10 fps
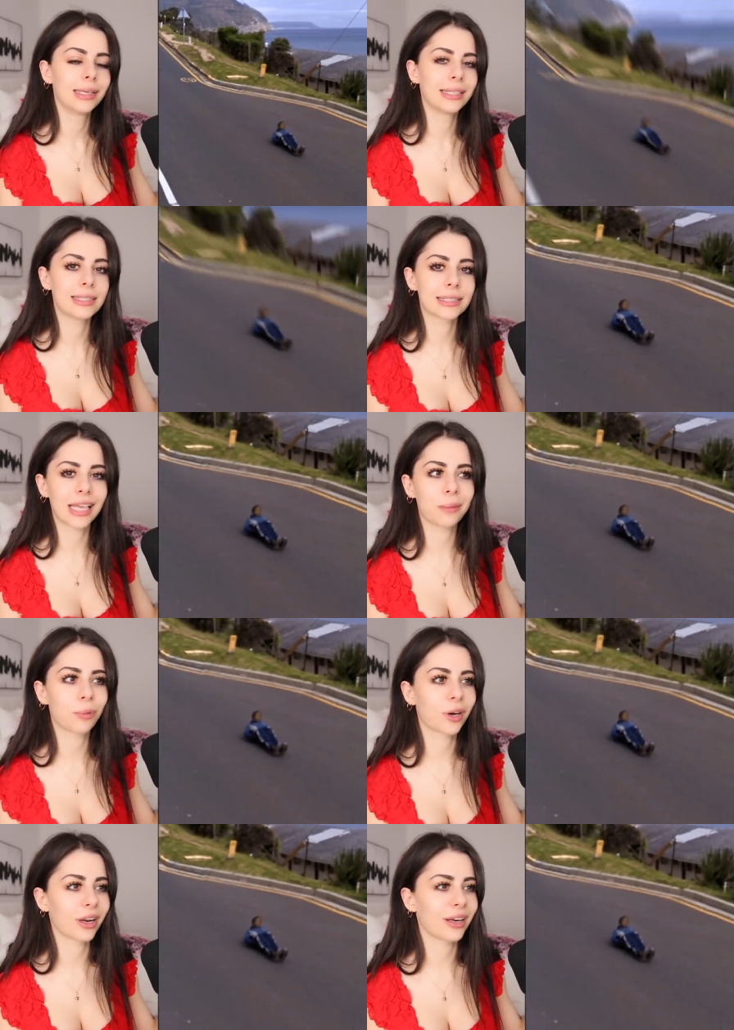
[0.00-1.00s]
He's
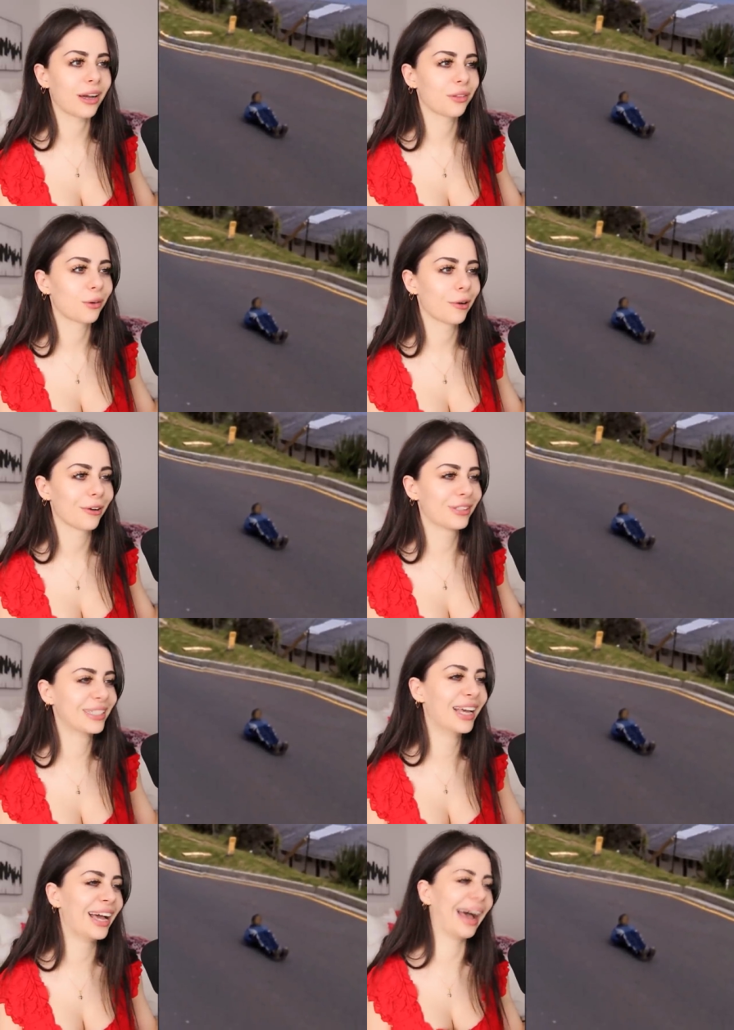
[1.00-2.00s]
skateboarding down the road
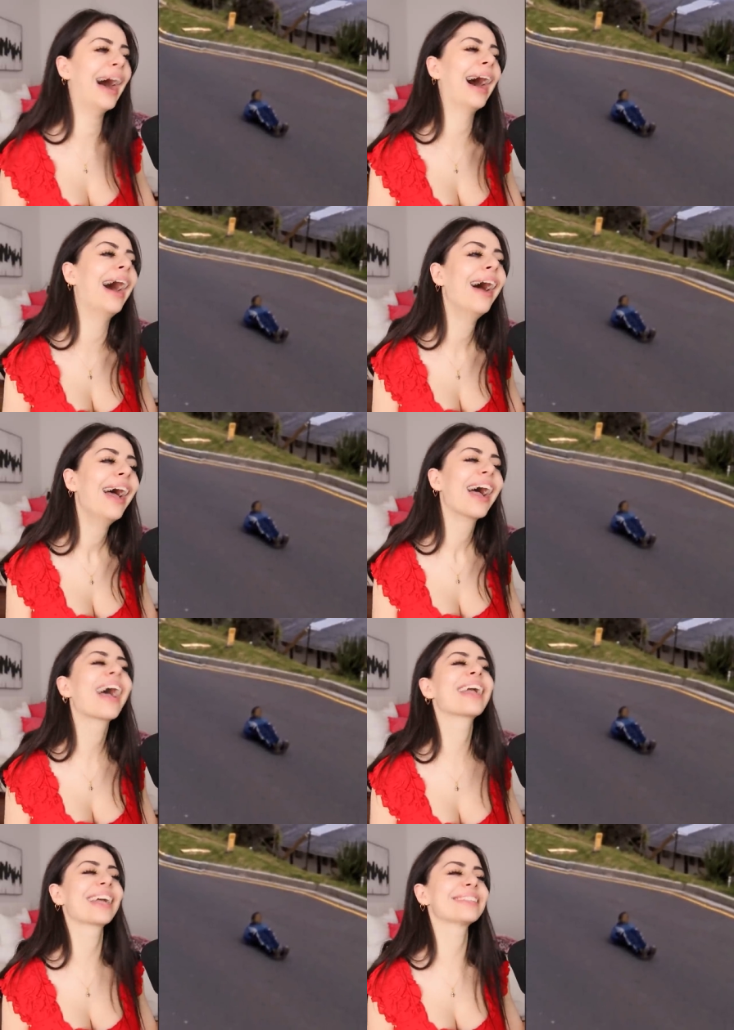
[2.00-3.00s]

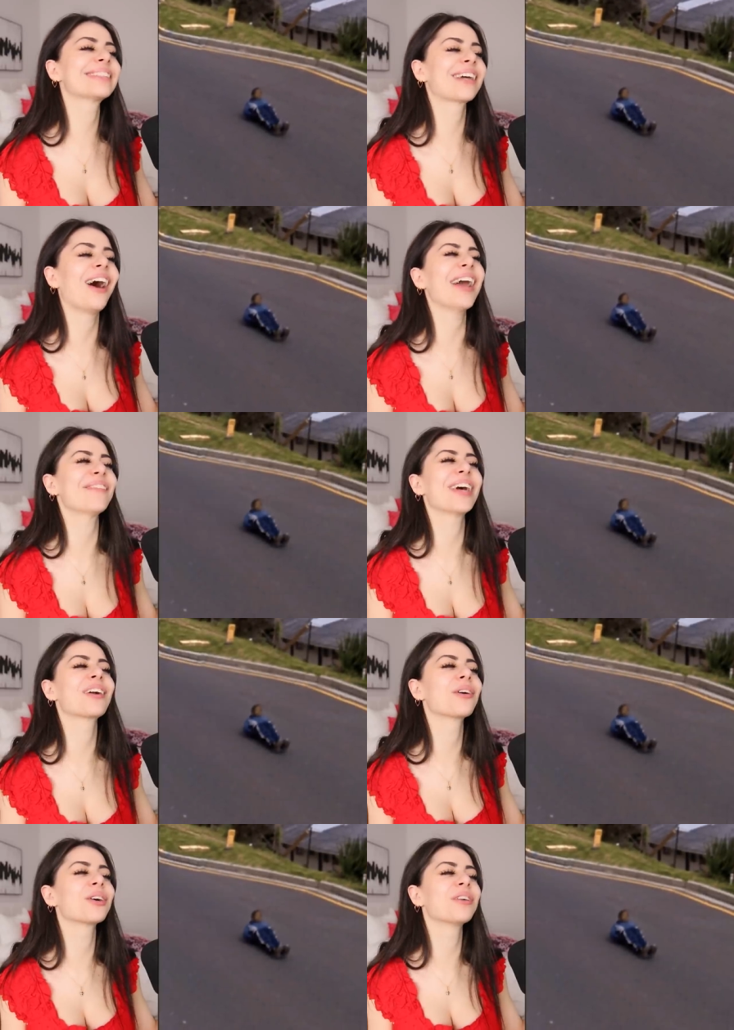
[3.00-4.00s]
and gets caught by
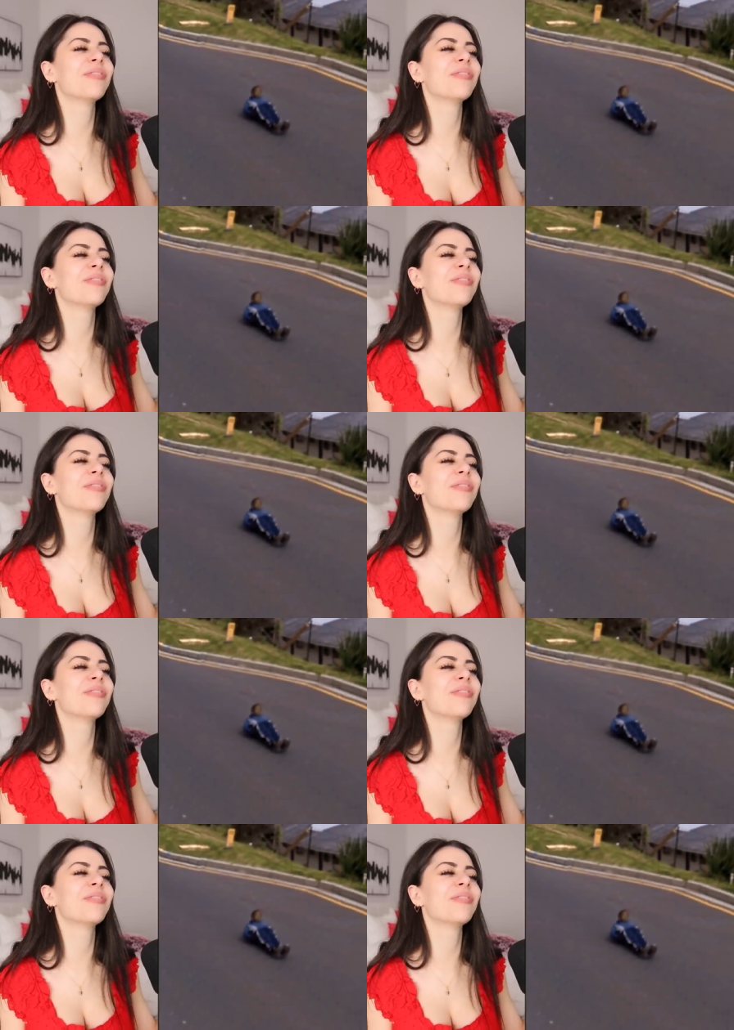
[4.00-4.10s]
Google